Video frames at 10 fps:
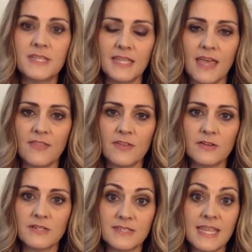
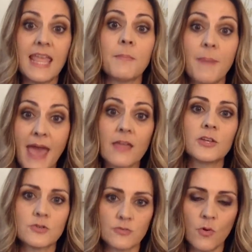together to take back
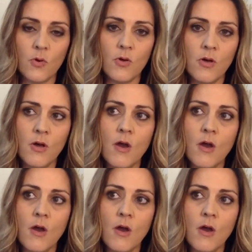control